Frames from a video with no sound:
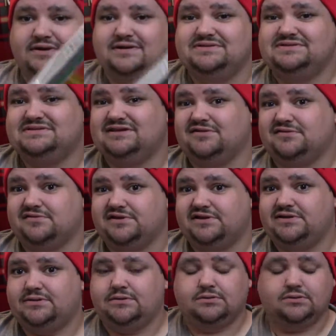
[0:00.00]

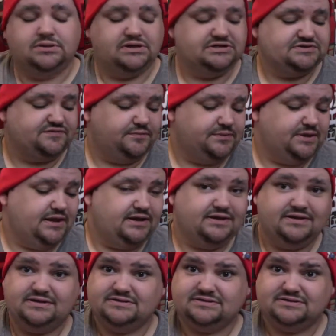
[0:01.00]
considering that it's from the
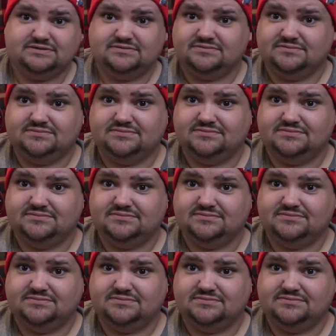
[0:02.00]
NES